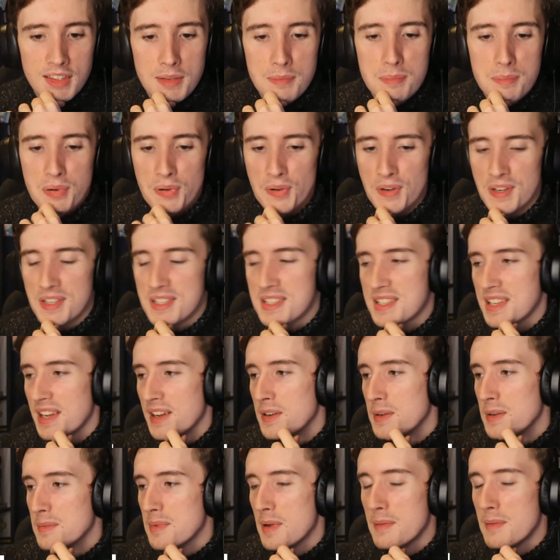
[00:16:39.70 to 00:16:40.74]
Right,
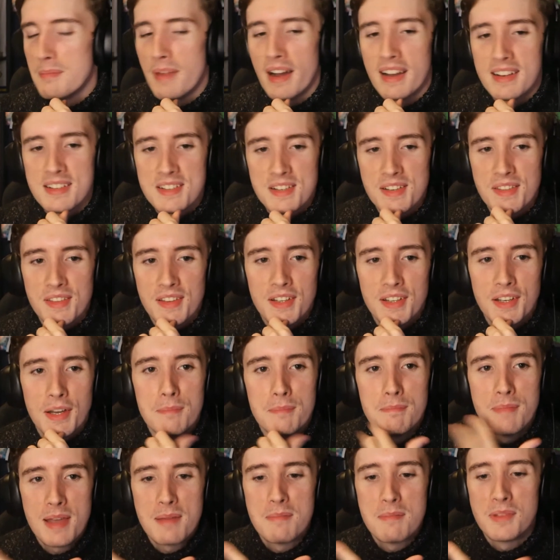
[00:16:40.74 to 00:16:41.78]
setup. Imagine the
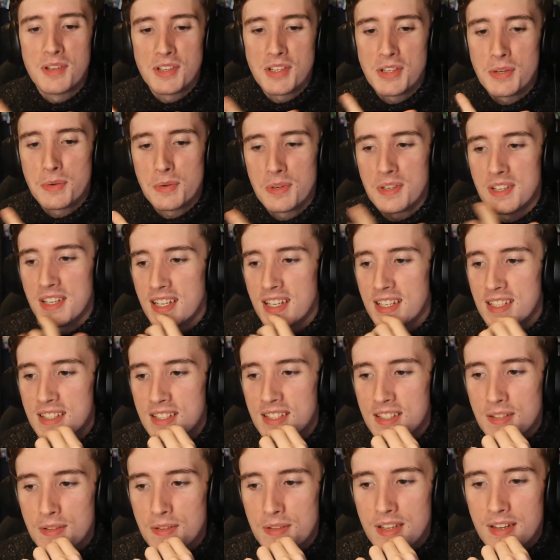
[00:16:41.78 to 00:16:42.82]
commitment you would need to
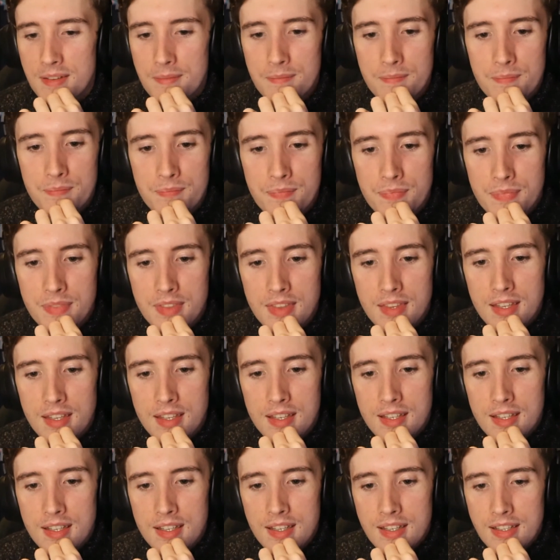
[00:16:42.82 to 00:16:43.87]
do that.
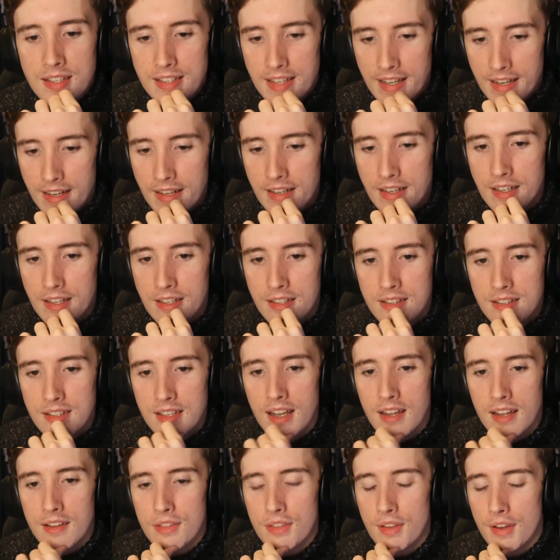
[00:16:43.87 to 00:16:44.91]
Yeah,
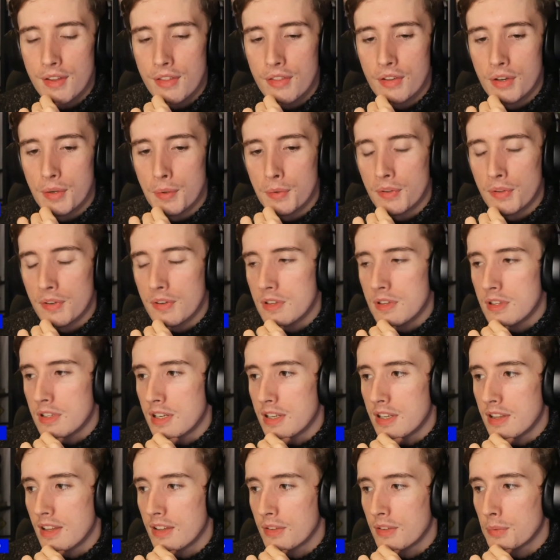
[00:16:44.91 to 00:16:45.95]
I thought it was on
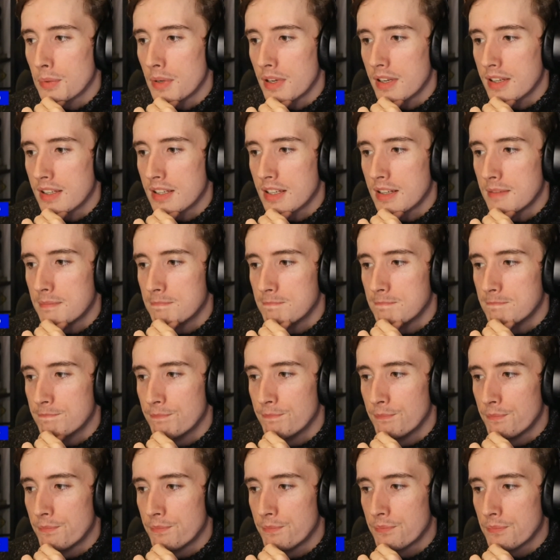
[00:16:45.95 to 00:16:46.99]
holiday. That's why I'm
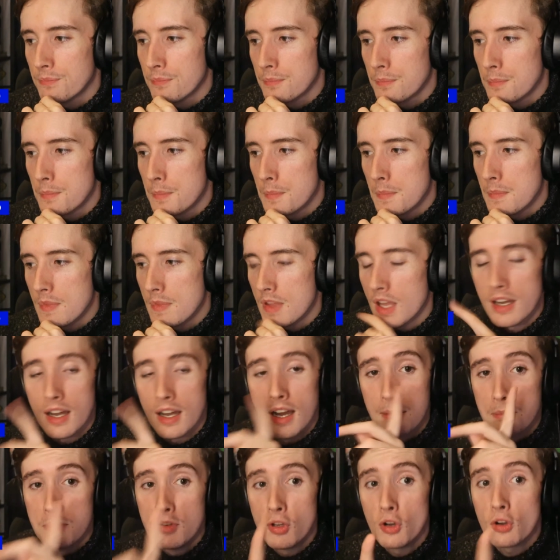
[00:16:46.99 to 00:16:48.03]

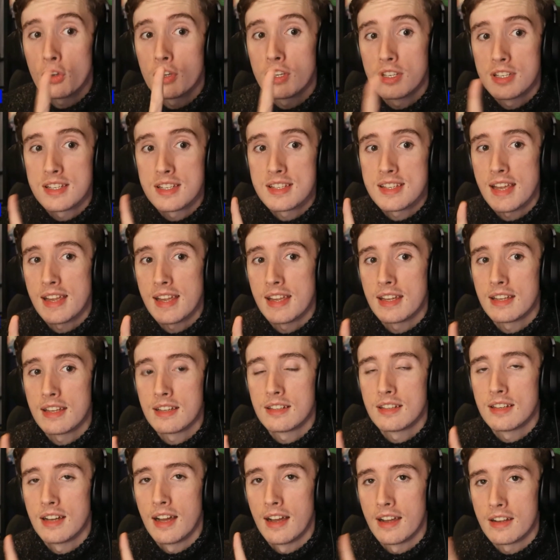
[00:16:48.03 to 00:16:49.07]
not going to say it,
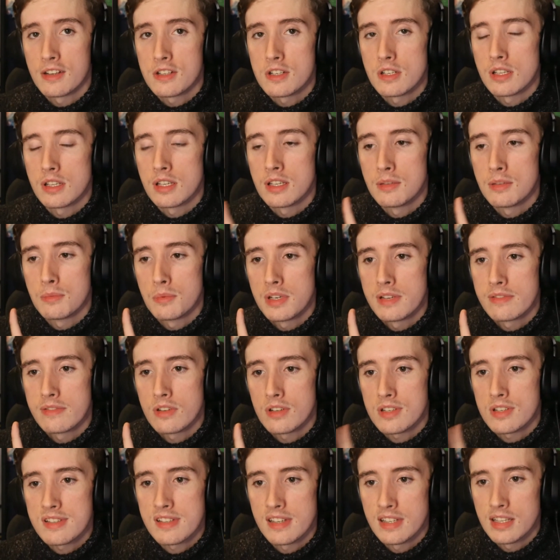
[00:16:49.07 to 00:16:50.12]
actually, when I've got
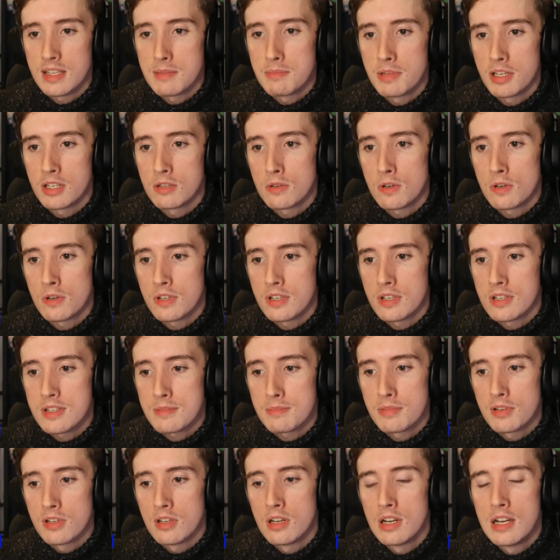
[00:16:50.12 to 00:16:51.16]
a slightly bigger audience,
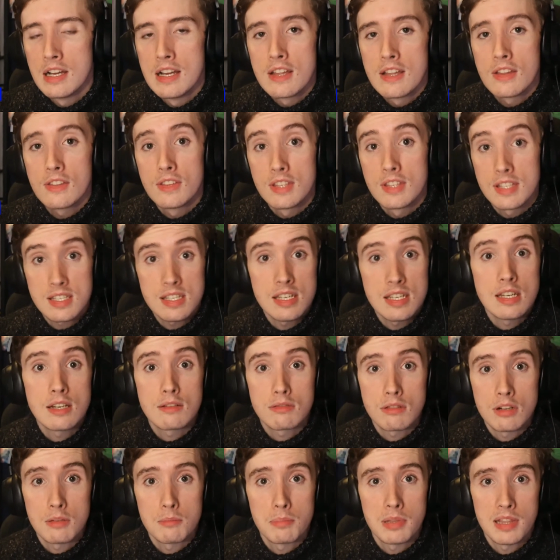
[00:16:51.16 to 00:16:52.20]
but the
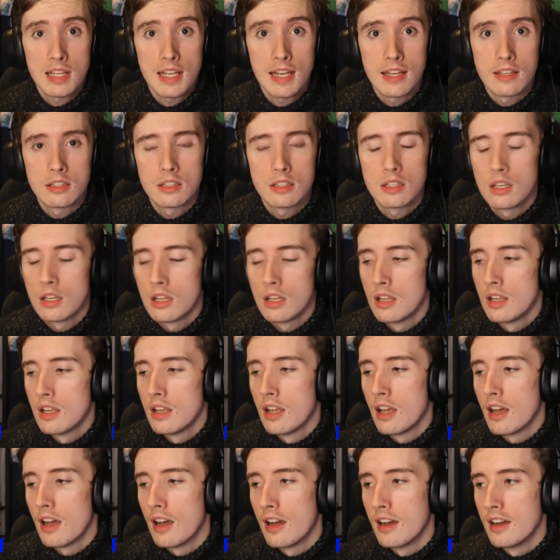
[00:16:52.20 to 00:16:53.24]
secret plan
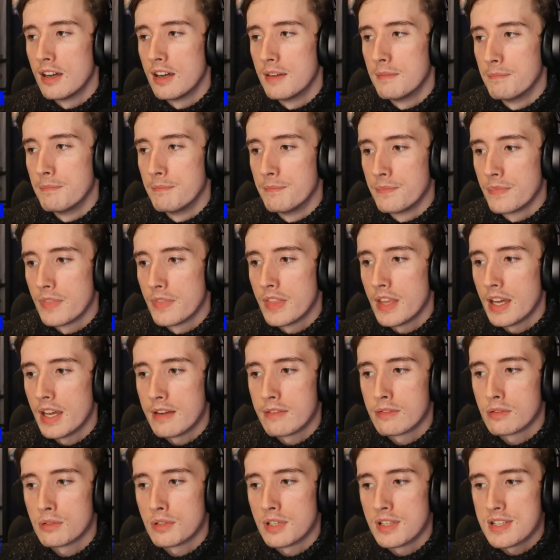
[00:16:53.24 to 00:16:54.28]
that
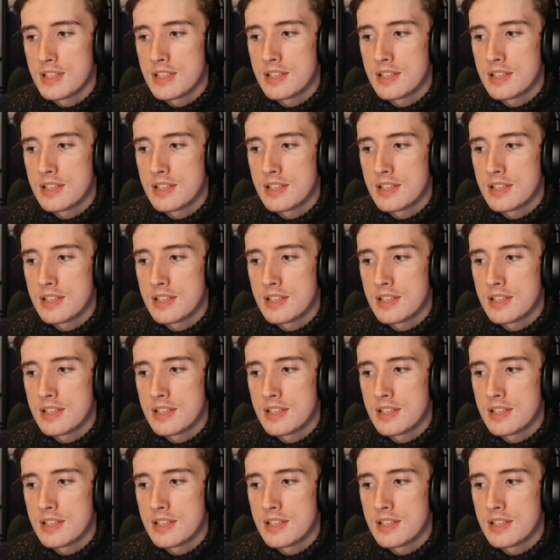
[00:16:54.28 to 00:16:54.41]
everyone